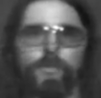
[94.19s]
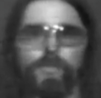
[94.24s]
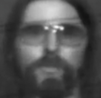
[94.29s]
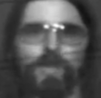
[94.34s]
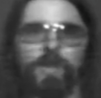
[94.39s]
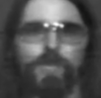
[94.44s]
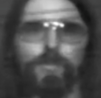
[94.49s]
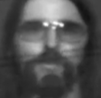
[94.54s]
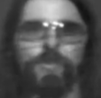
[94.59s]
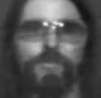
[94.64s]
I'm
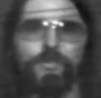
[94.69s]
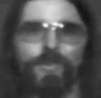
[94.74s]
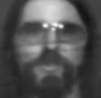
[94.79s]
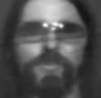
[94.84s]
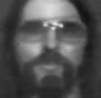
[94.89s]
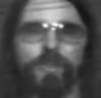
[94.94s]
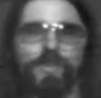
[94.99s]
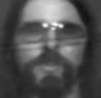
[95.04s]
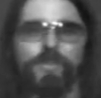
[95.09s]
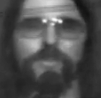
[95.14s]
going to be
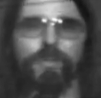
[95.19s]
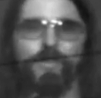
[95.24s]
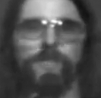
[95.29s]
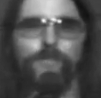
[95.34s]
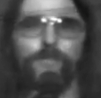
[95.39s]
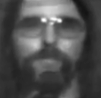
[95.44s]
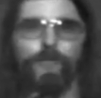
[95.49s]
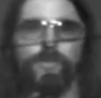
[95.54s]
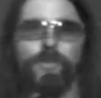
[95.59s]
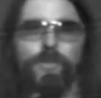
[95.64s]
presenting.
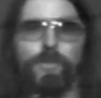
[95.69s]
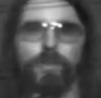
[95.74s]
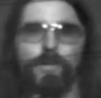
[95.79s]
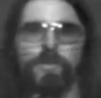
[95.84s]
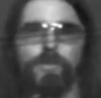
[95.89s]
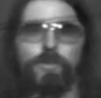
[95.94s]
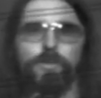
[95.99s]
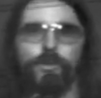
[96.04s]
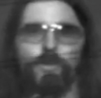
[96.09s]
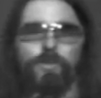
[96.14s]

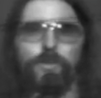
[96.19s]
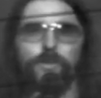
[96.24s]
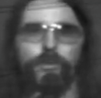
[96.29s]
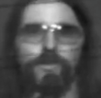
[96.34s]
You are